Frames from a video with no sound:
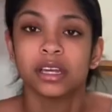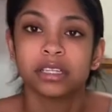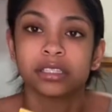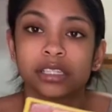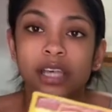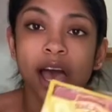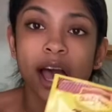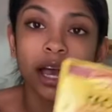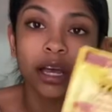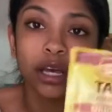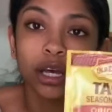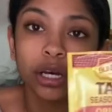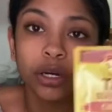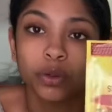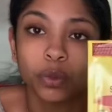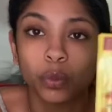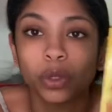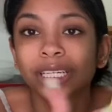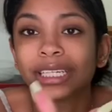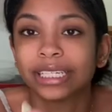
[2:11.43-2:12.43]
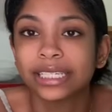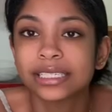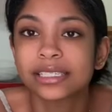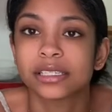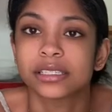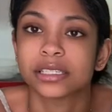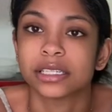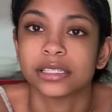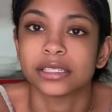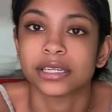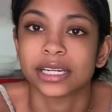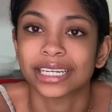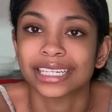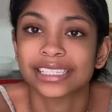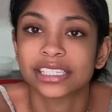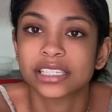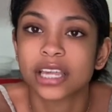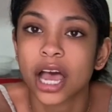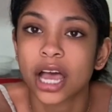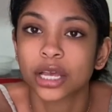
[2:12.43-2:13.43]
Taco, well it is a seasoning.
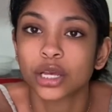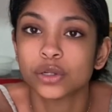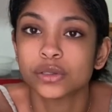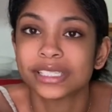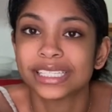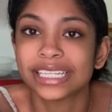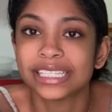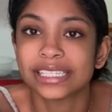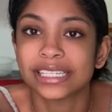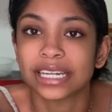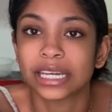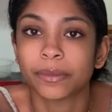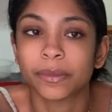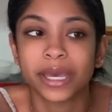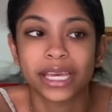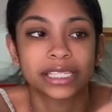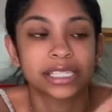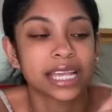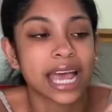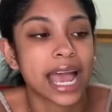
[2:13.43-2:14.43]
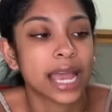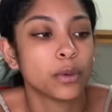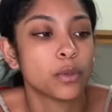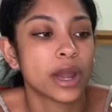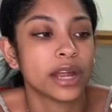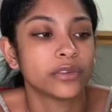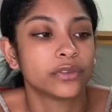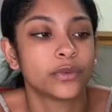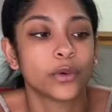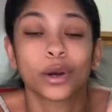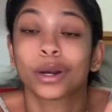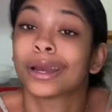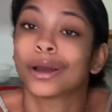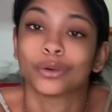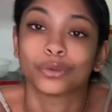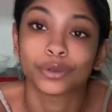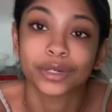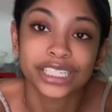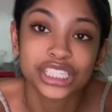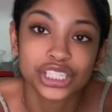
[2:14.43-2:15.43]
It's taco seasoning mix. I went for
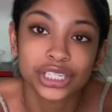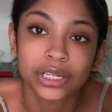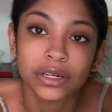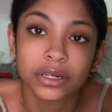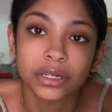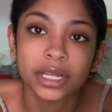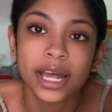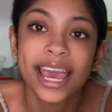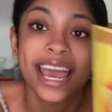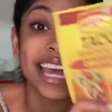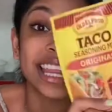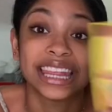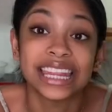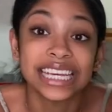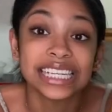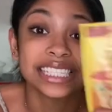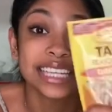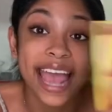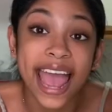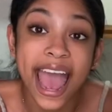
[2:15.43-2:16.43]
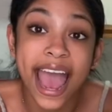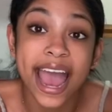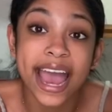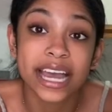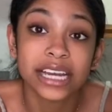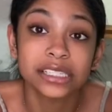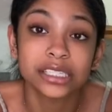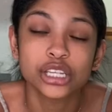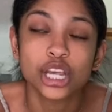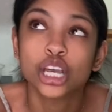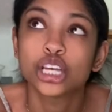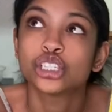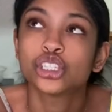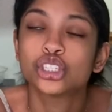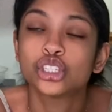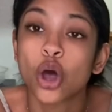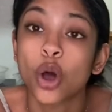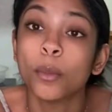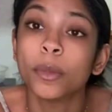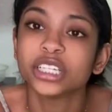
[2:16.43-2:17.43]
original. This adds
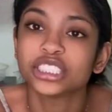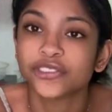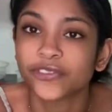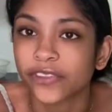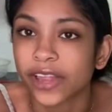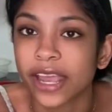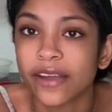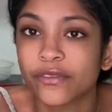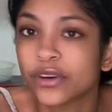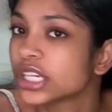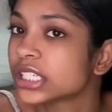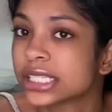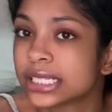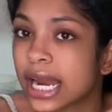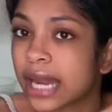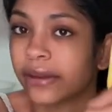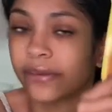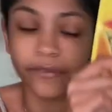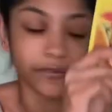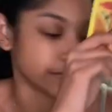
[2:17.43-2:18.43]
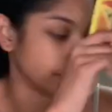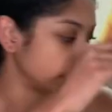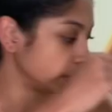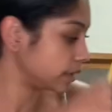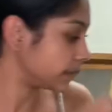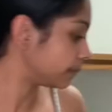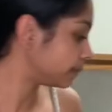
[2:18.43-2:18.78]
so much flavor, it's not even funny.